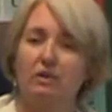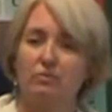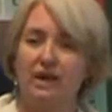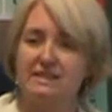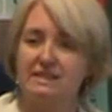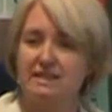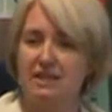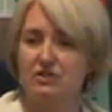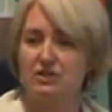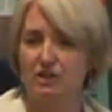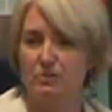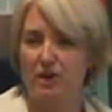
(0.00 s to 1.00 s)
raise
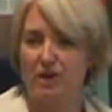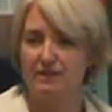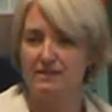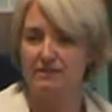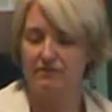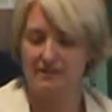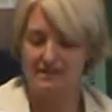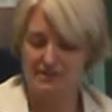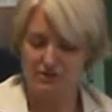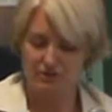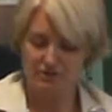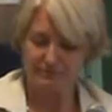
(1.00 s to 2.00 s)
attention and awareness of this
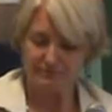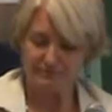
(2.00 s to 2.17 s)
issue.